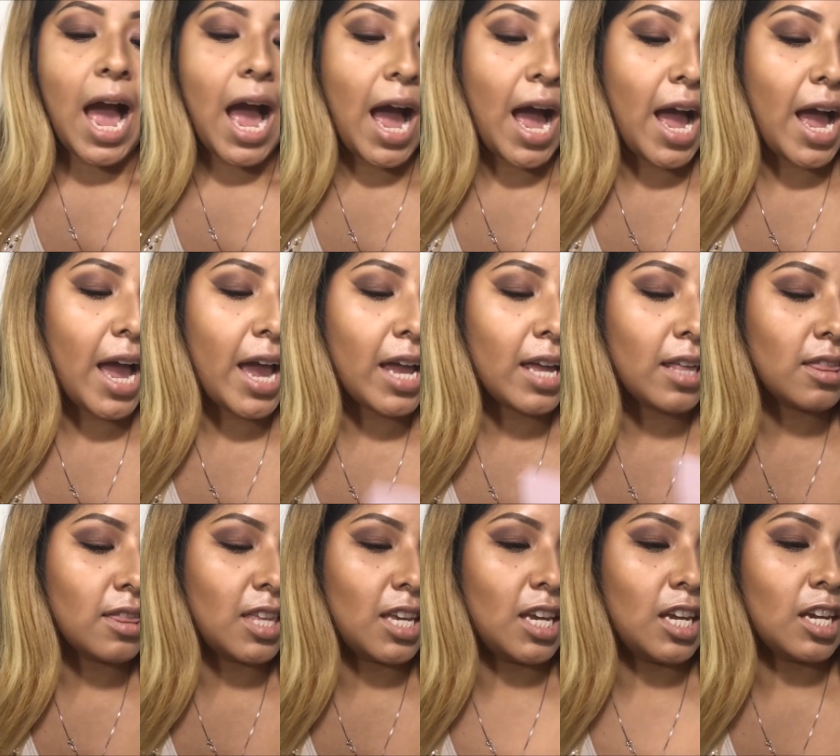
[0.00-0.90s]
I
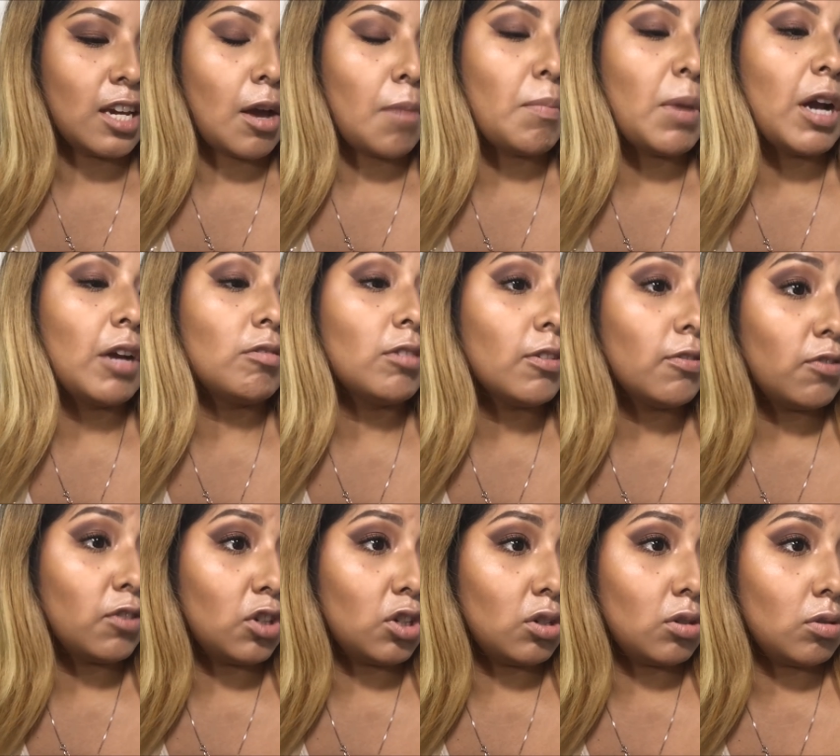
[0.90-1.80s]
think my
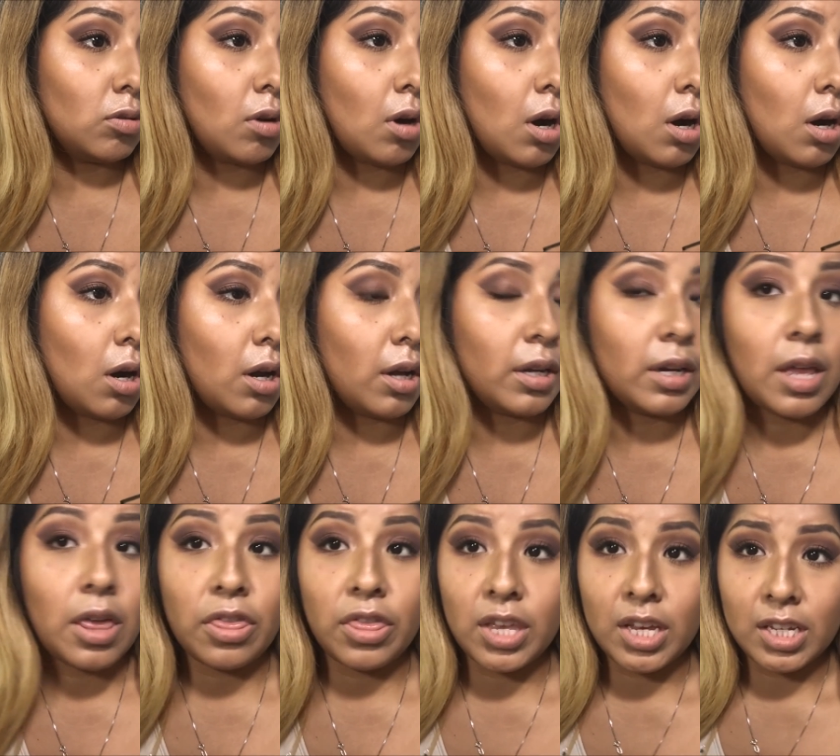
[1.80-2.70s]
review on
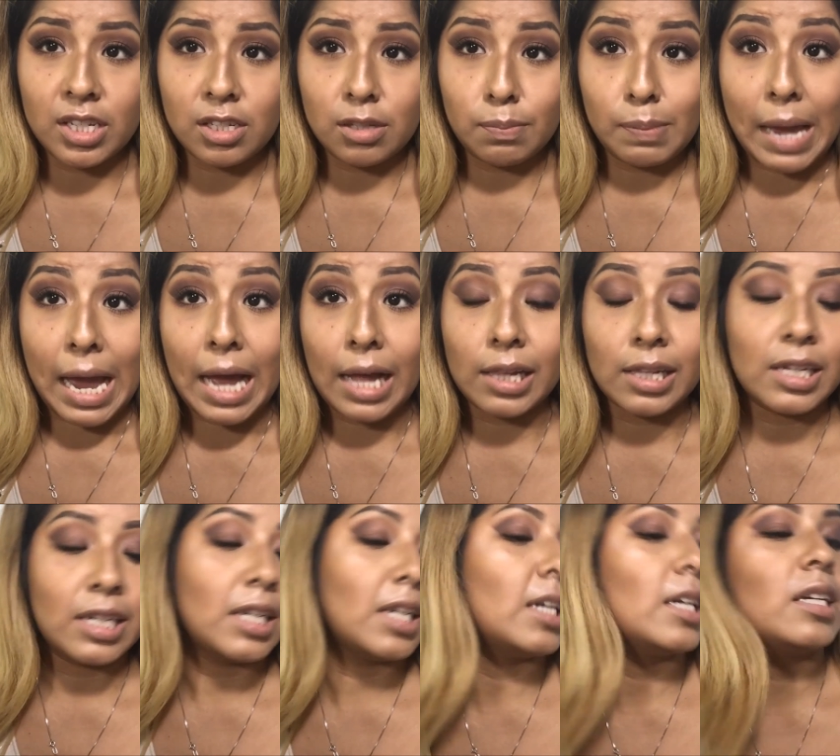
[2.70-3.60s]
this
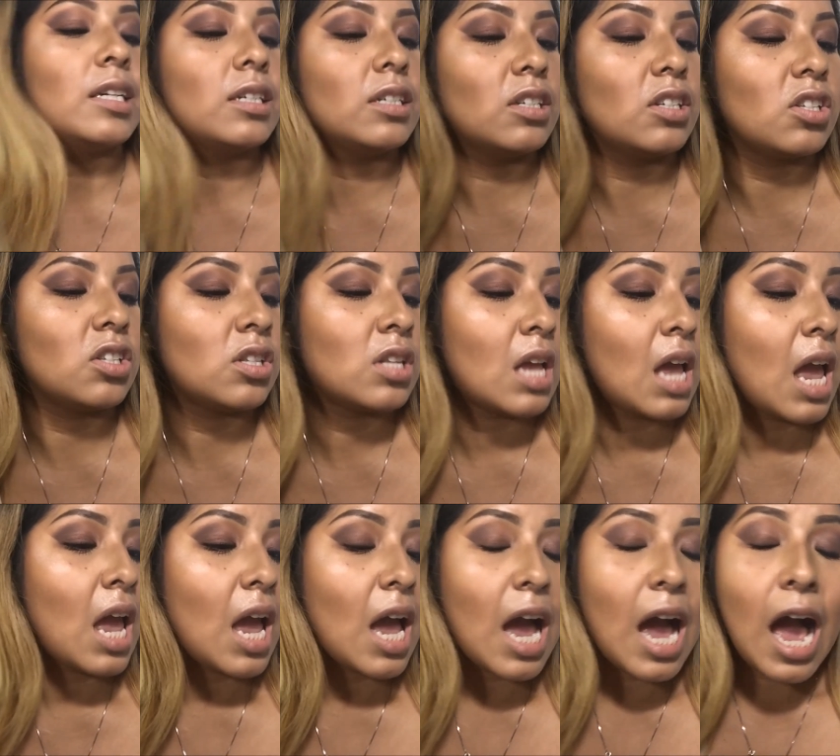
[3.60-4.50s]
palette is,
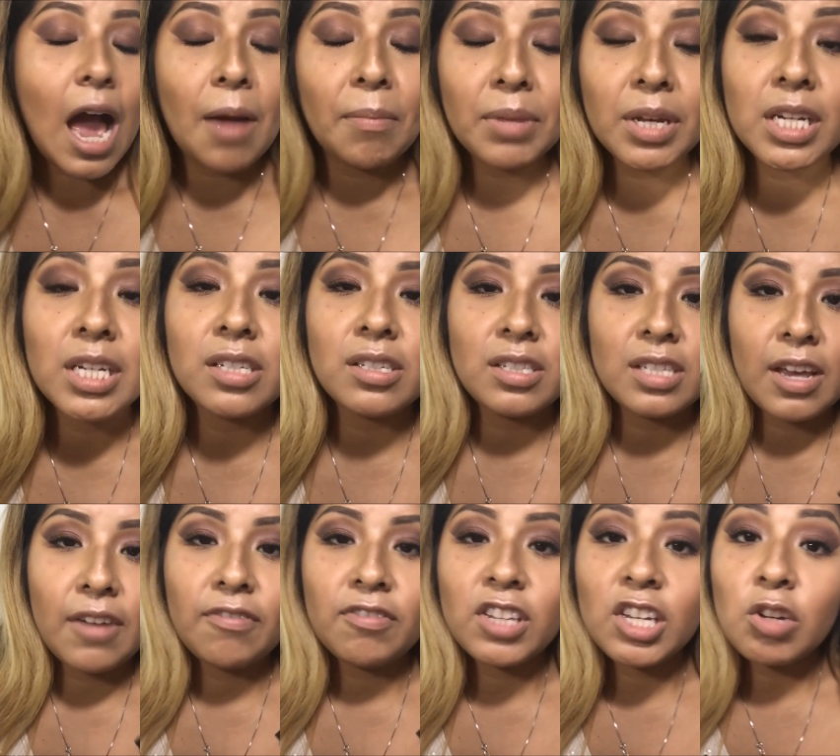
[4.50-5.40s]
I mean, it's
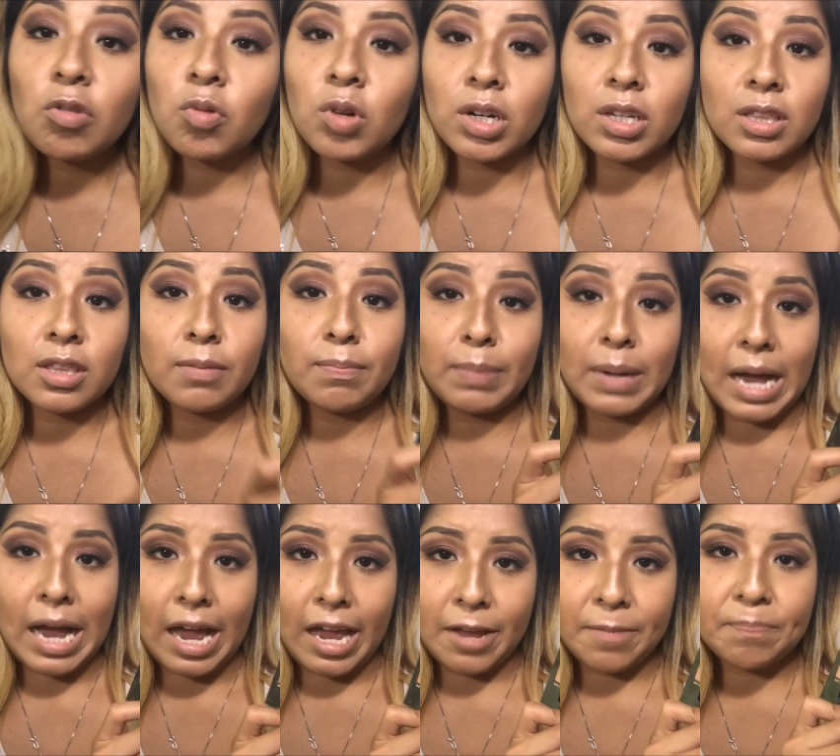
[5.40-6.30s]
definitely worth the
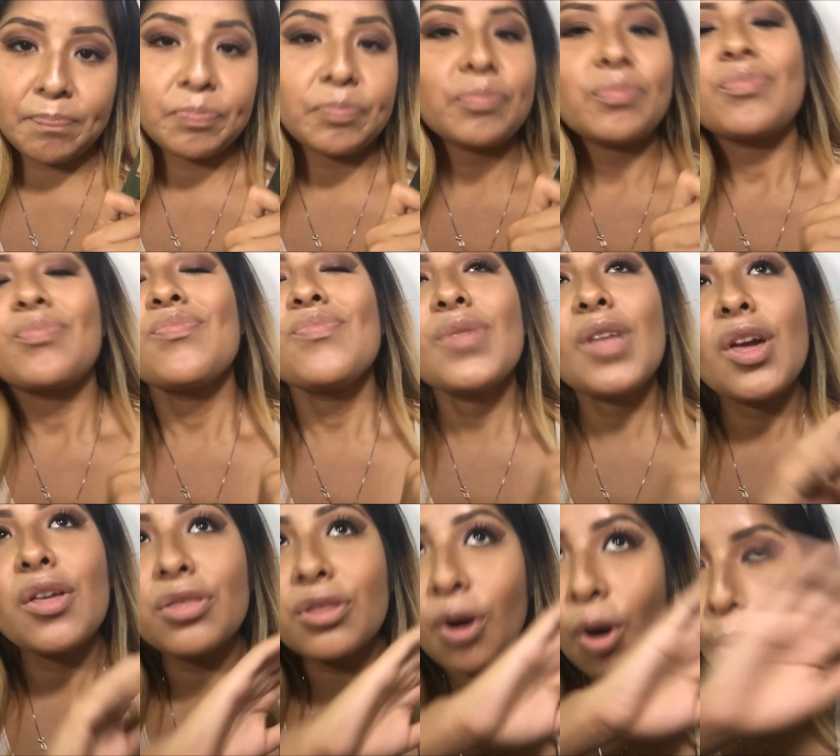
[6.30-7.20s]
buy.
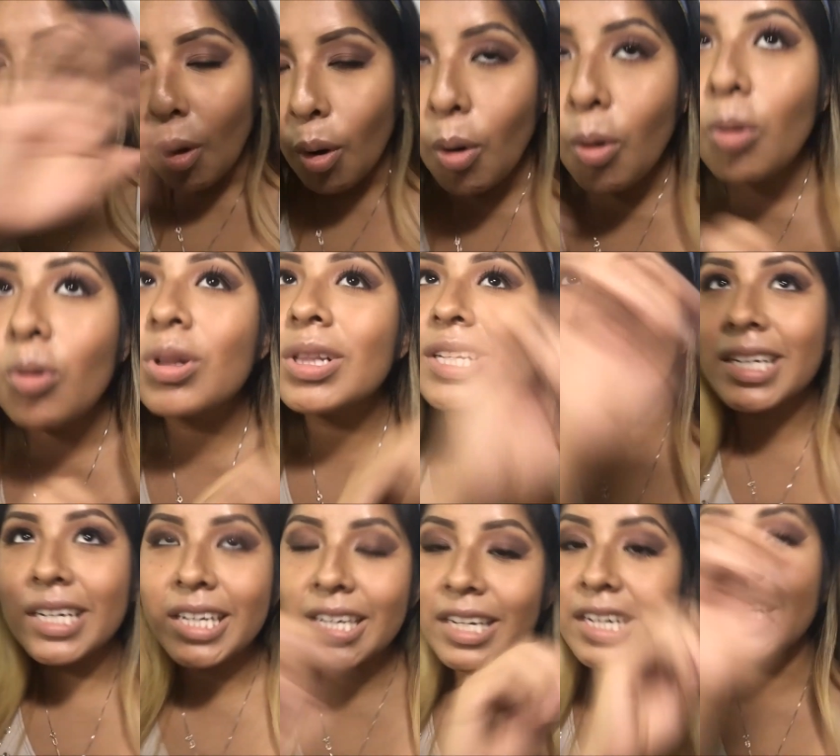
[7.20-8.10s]
The
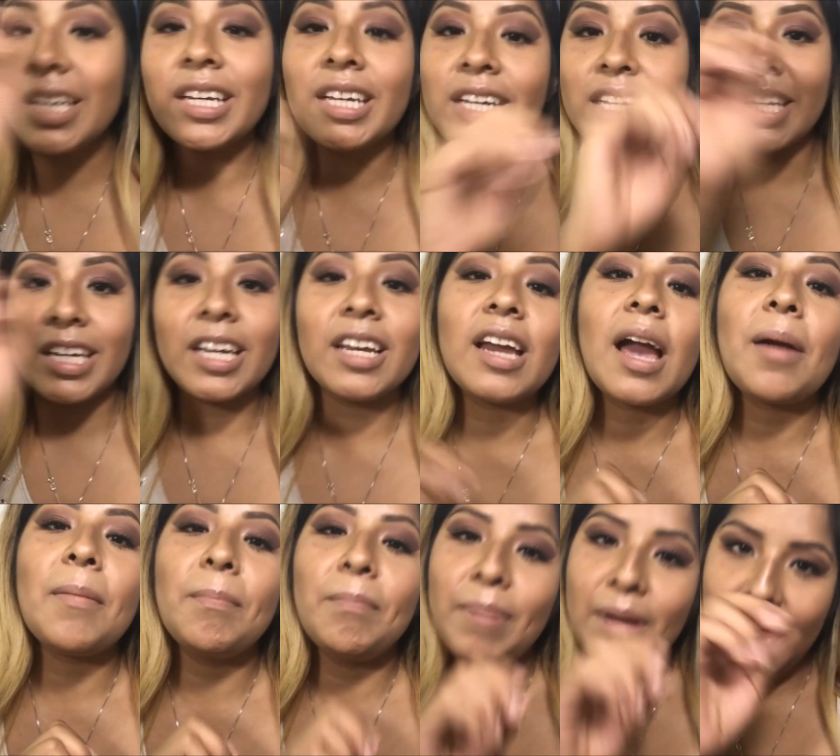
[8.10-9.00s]
only
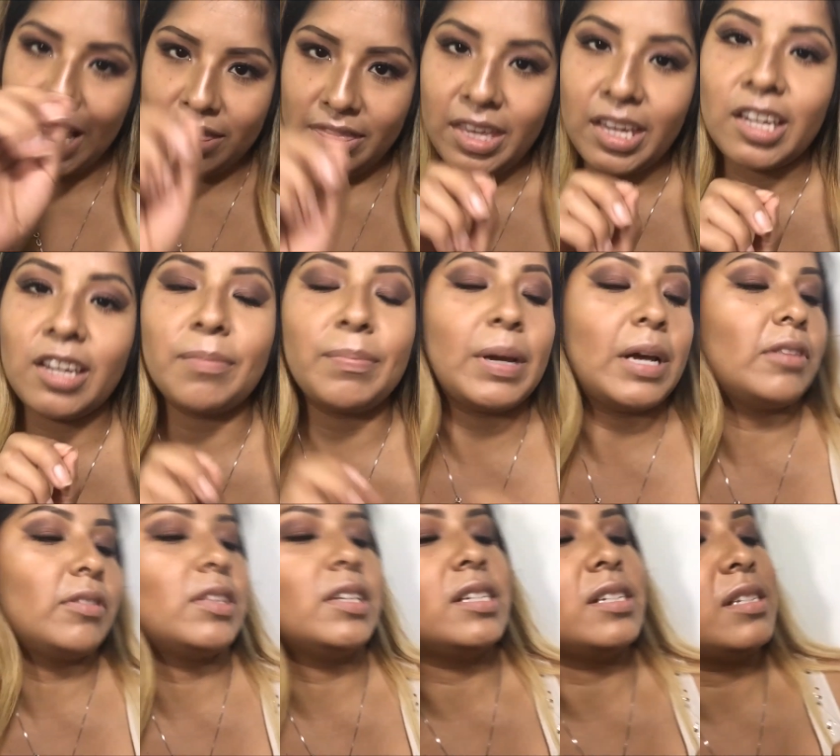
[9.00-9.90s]
bad thing
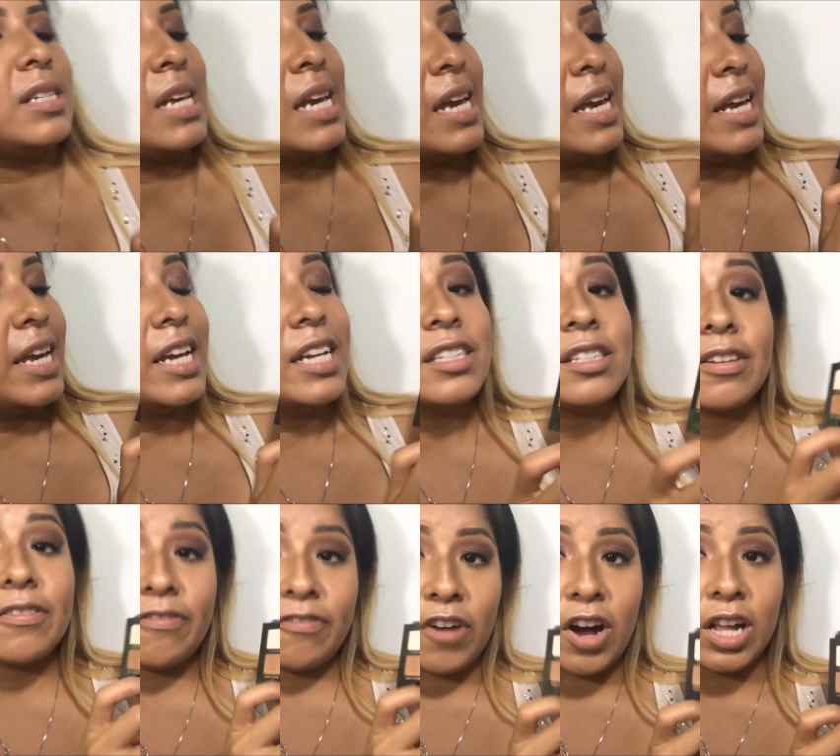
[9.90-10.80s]
about this is
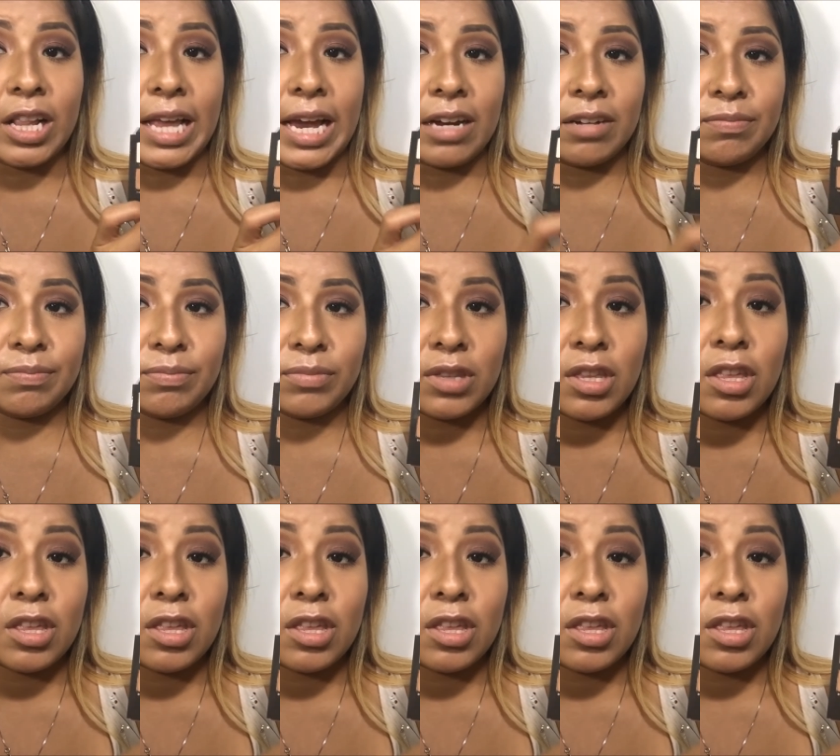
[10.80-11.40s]
the fallout.